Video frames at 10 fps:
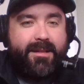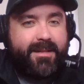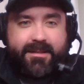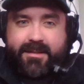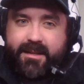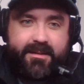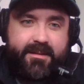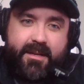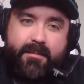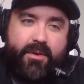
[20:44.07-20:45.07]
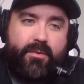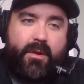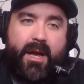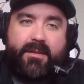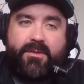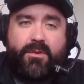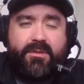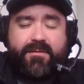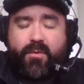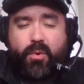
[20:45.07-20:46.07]
Let's see this team utilize
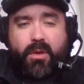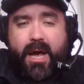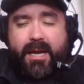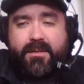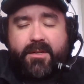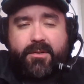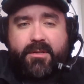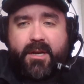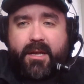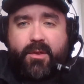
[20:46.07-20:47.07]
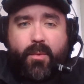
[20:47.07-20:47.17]
those four lines here tonight.